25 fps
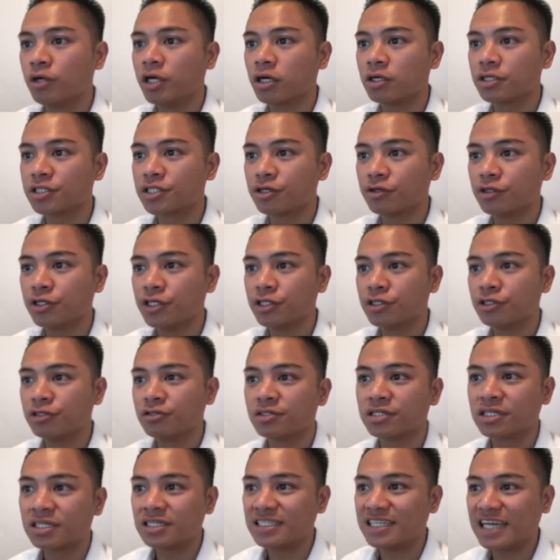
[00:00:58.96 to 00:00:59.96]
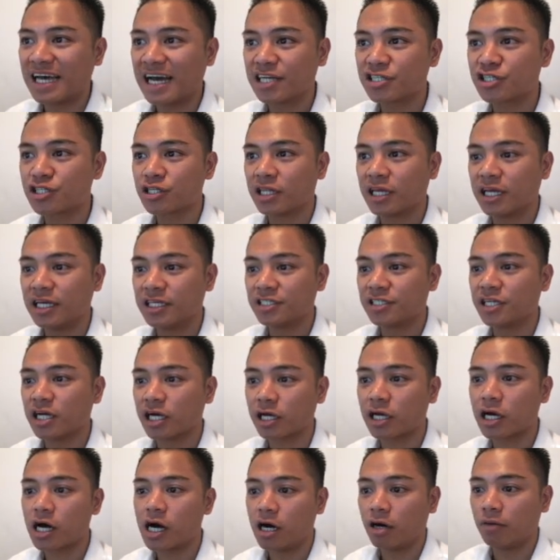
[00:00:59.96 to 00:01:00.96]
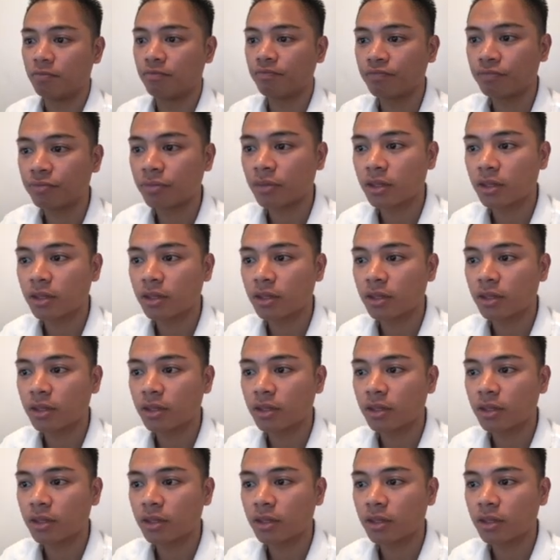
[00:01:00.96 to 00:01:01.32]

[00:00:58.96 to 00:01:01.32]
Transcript: we also use dashlane.com.